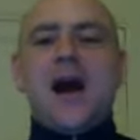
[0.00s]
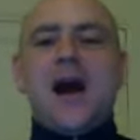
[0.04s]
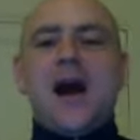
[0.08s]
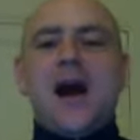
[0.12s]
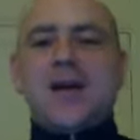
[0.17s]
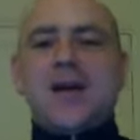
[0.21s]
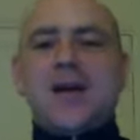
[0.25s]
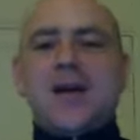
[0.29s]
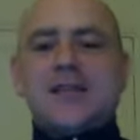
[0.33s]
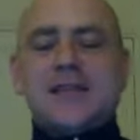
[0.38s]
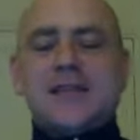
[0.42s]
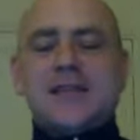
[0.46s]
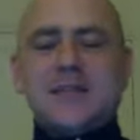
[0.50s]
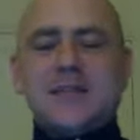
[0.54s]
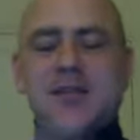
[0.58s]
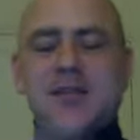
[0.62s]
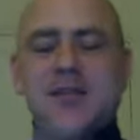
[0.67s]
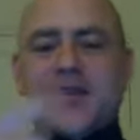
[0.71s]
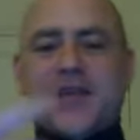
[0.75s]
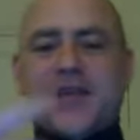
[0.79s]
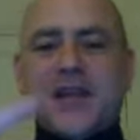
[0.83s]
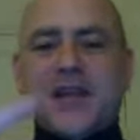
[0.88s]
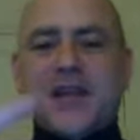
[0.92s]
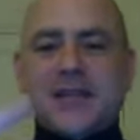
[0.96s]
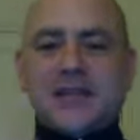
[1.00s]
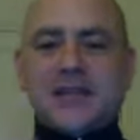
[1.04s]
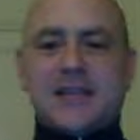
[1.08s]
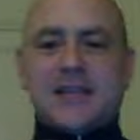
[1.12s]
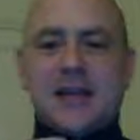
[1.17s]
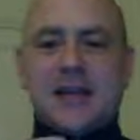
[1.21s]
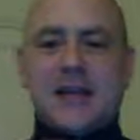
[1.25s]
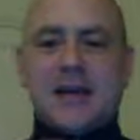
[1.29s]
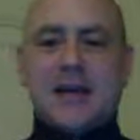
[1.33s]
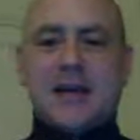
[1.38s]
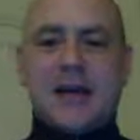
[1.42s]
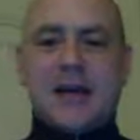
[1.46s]
some of the things
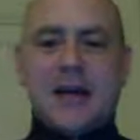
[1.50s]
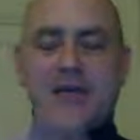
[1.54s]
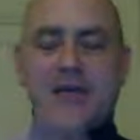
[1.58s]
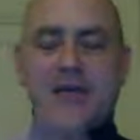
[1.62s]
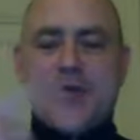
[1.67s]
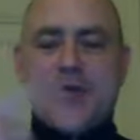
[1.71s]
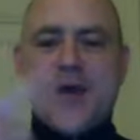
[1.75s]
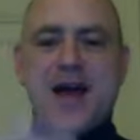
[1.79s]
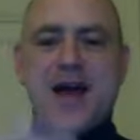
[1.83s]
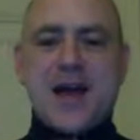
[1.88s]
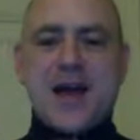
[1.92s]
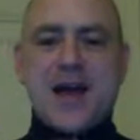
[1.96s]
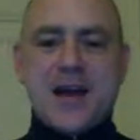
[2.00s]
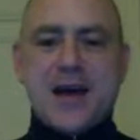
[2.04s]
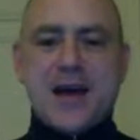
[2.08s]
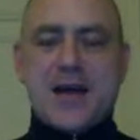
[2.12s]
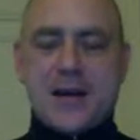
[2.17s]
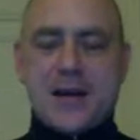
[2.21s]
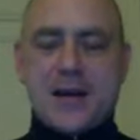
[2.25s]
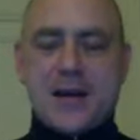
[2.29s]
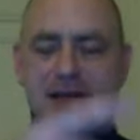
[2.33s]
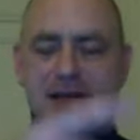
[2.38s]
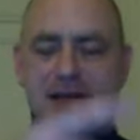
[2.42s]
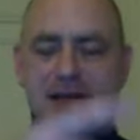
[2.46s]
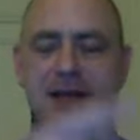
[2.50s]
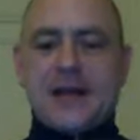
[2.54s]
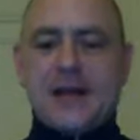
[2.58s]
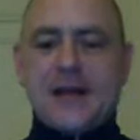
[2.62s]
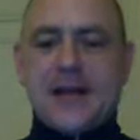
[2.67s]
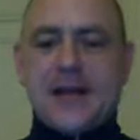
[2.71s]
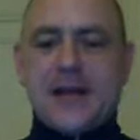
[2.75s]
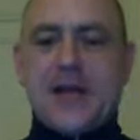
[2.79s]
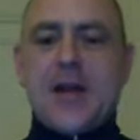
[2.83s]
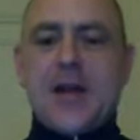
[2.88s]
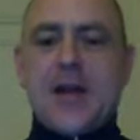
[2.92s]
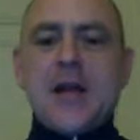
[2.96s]
I read, I'll get to that
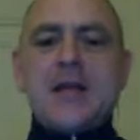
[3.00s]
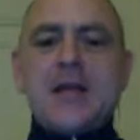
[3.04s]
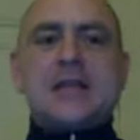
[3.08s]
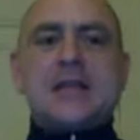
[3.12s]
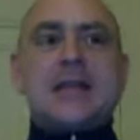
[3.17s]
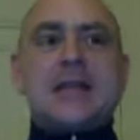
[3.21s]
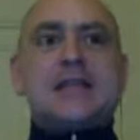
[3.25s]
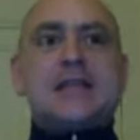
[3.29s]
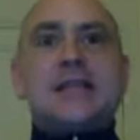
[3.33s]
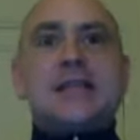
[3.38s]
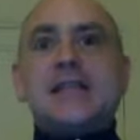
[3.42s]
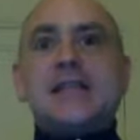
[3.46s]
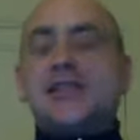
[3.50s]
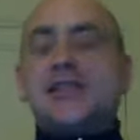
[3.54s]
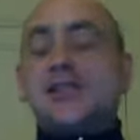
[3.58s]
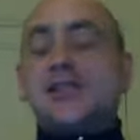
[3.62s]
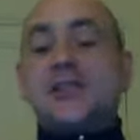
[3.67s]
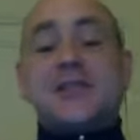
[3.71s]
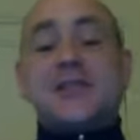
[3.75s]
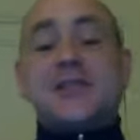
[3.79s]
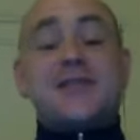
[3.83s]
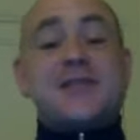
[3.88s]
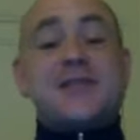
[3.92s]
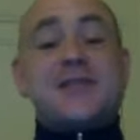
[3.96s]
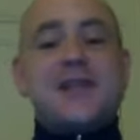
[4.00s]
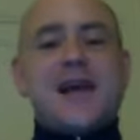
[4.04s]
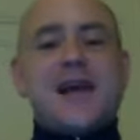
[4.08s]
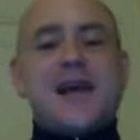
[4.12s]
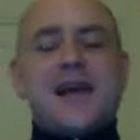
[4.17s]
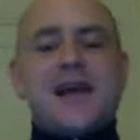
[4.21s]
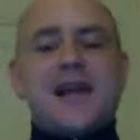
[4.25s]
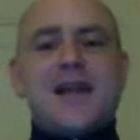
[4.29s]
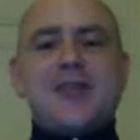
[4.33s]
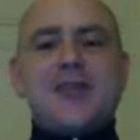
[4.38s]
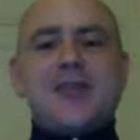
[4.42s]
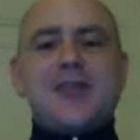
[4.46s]
later, that teachers have
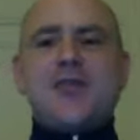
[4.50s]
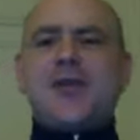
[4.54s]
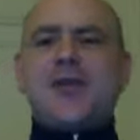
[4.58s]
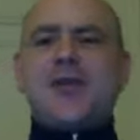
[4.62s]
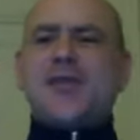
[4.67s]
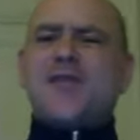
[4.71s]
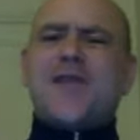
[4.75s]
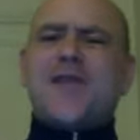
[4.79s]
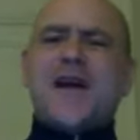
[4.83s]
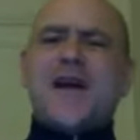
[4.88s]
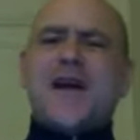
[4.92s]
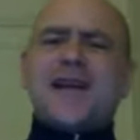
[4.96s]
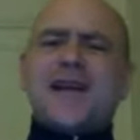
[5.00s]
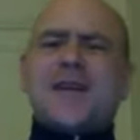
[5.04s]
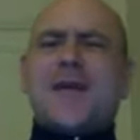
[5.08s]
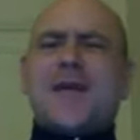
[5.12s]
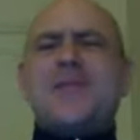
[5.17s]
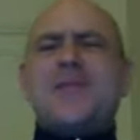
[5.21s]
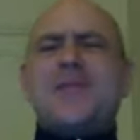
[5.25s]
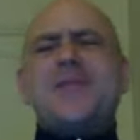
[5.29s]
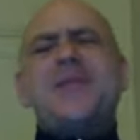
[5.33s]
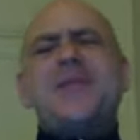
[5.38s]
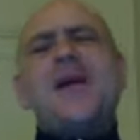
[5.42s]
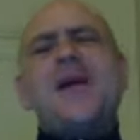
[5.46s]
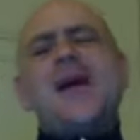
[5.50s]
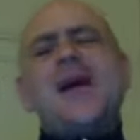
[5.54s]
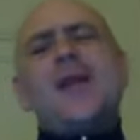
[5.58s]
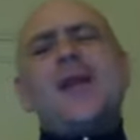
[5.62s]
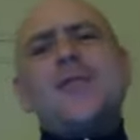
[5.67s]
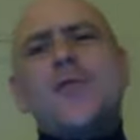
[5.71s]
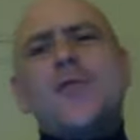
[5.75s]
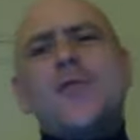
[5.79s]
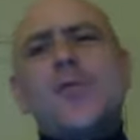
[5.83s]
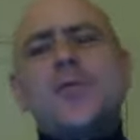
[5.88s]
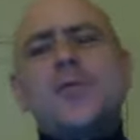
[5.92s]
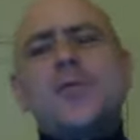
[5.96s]
said, and you can find, I mean, of
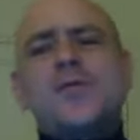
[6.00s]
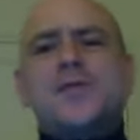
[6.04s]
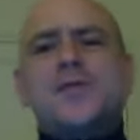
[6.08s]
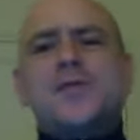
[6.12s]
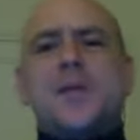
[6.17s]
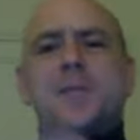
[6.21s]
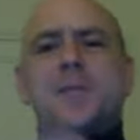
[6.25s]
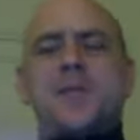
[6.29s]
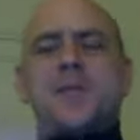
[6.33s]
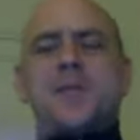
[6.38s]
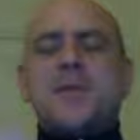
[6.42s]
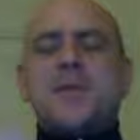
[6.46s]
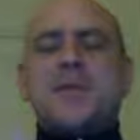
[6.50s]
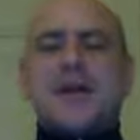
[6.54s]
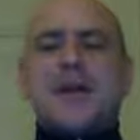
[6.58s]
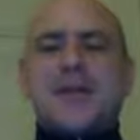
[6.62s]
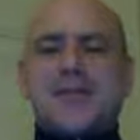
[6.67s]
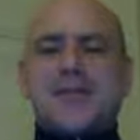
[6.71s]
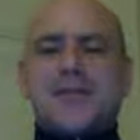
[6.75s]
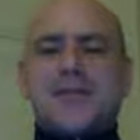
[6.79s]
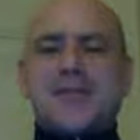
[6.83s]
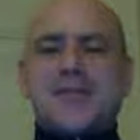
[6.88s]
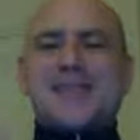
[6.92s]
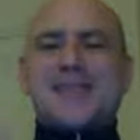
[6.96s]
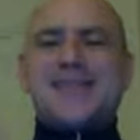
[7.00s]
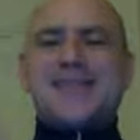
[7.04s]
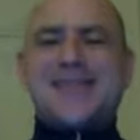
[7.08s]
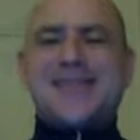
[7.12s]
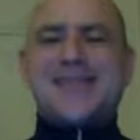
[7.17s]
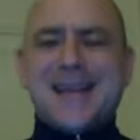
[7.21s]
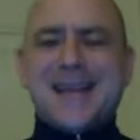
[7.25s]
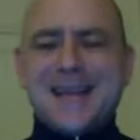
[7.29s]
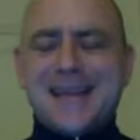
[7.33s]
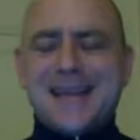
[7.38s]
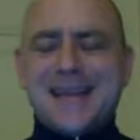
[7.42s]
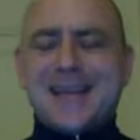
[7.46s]
course, there are people out there
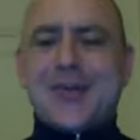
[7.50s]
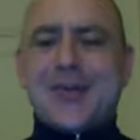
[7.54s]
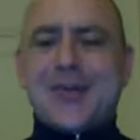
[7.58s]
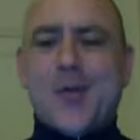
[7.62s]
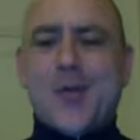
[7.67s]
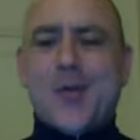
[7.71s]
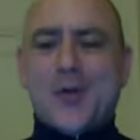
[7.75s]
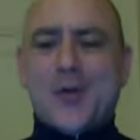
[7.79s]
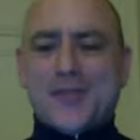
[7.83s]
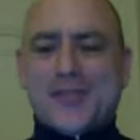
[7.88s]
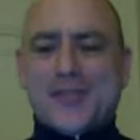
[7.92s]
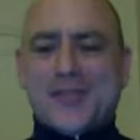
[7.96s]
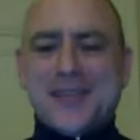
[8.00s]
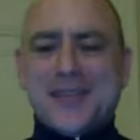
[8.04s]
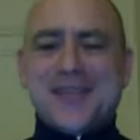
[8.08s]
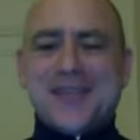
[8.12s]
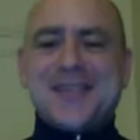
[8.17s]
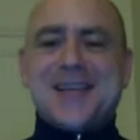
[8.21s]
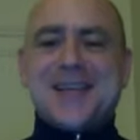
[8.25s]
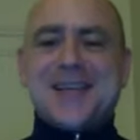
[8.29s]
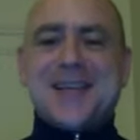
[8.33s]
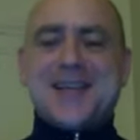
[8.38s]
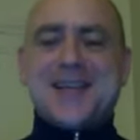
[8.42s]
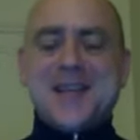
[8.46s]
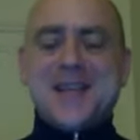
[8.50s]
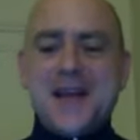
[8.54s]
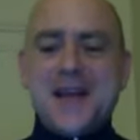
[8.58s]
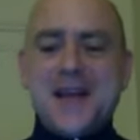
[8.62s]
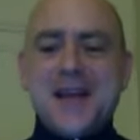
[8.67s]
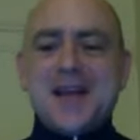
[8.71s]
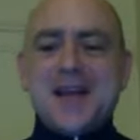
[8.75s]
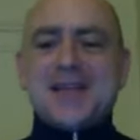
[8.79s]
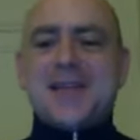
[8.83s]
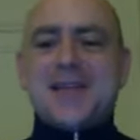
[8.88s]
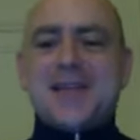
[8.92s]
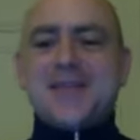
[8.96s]
selling courses, and
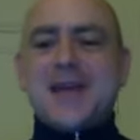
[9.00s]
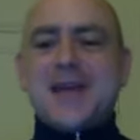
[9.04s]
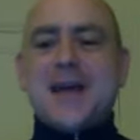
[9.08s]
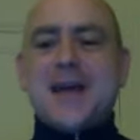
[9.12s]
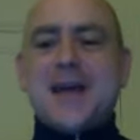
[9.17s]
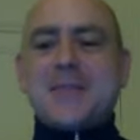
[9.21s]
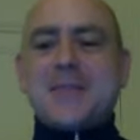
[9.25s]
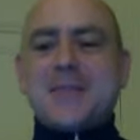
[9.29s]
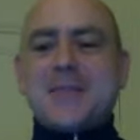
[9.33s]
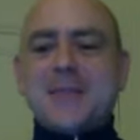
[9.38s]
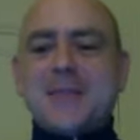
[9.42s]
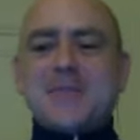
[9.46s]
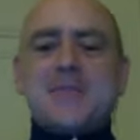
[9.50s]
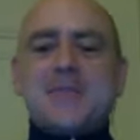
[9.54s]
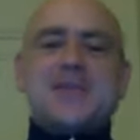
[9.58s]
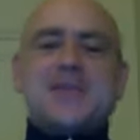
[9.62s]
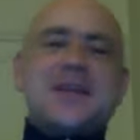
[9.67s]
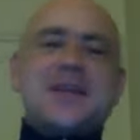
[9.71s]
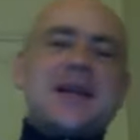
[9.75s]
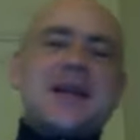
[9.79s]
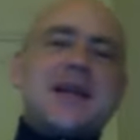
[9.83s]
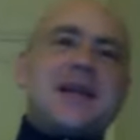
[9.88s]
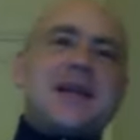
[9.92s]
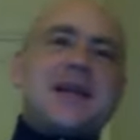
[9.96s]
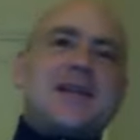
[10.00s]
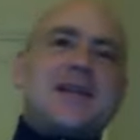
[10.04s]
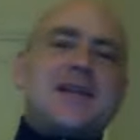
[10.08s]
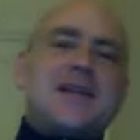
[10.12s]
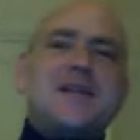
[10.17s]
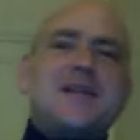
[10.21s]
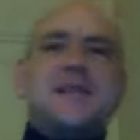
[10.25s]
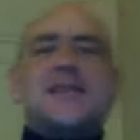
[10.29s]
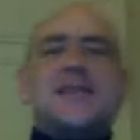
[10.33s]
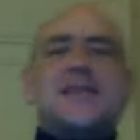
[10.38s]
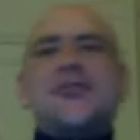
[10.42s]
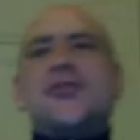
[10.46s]
they've got people saying
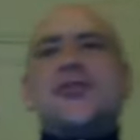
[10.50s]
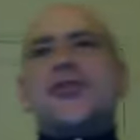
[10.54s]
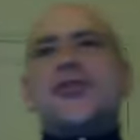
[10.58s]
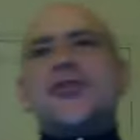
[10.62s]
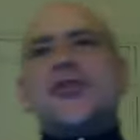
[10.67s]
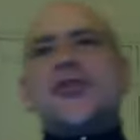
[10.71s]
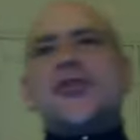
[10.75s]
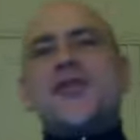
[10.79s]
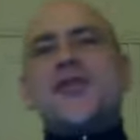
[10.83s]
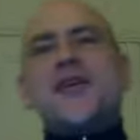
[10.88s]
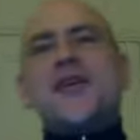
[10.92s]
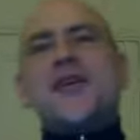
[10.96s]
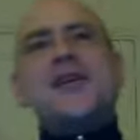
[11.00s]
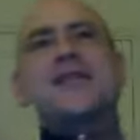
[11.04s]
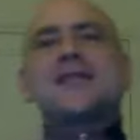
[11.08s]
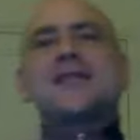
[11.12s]
this cured this,